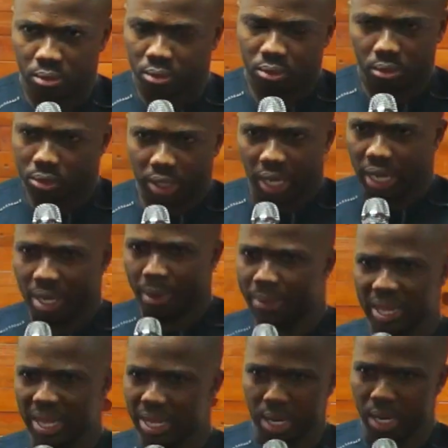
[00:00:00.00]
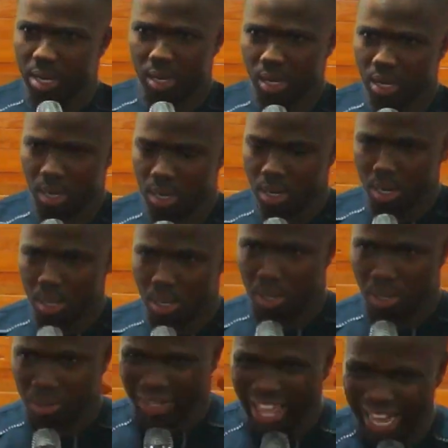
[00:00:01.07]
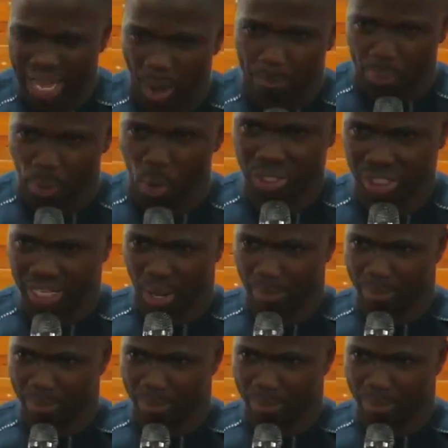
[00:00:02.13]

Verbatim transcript: And never here. Take a bold step.